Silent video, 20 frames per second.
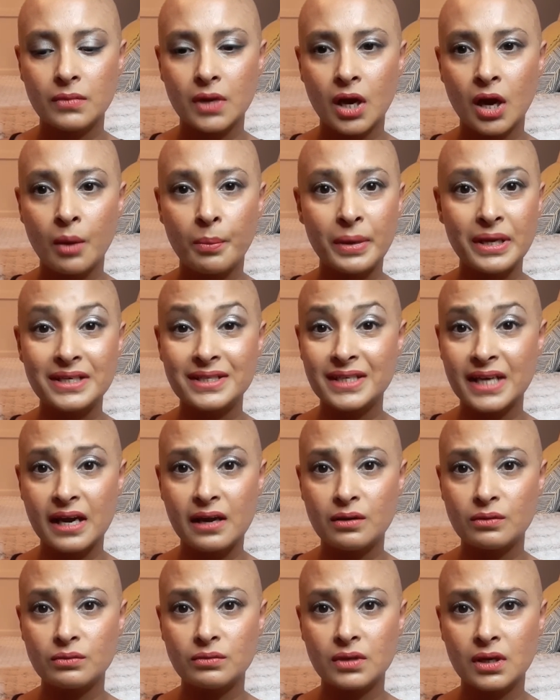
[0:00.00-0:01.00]
up and
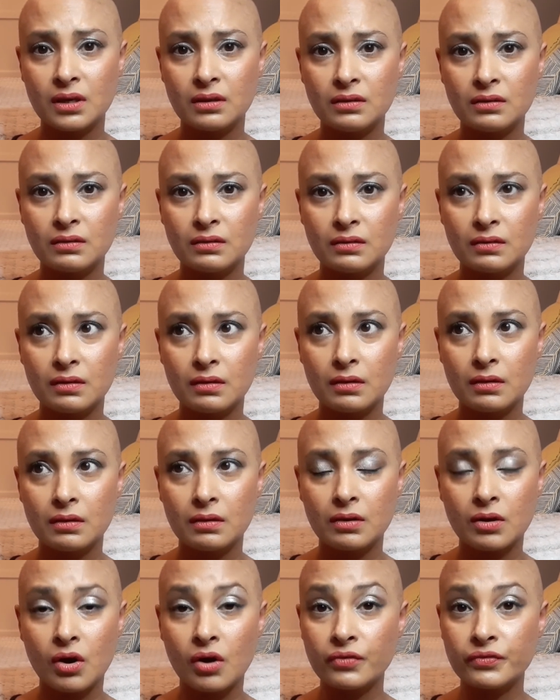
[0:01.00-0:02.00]
down
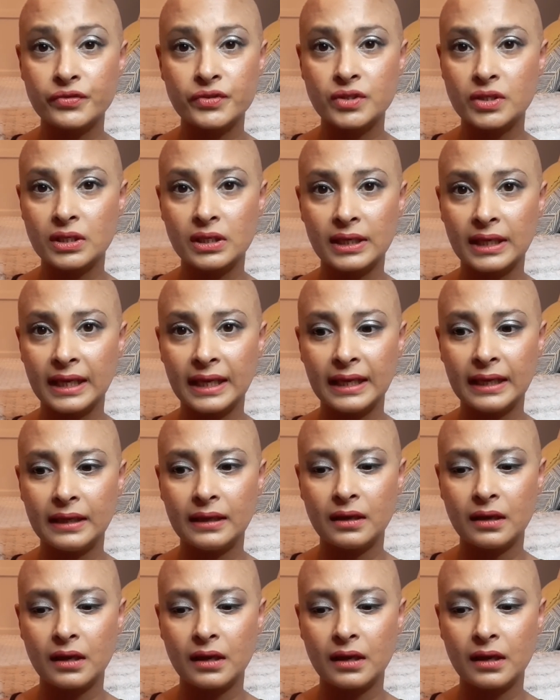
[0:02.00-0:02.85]
constantly.